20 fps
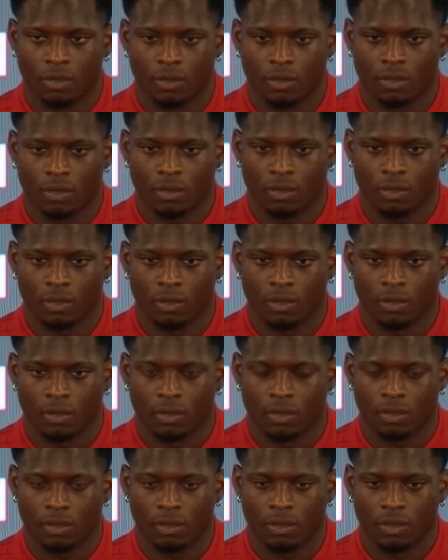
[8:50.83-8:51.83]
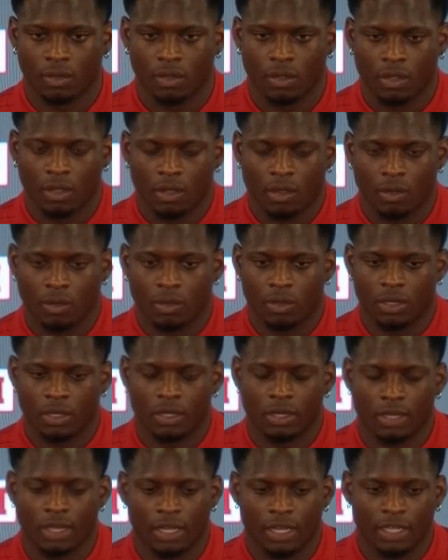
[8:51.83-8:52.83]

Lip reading: difficult? Well,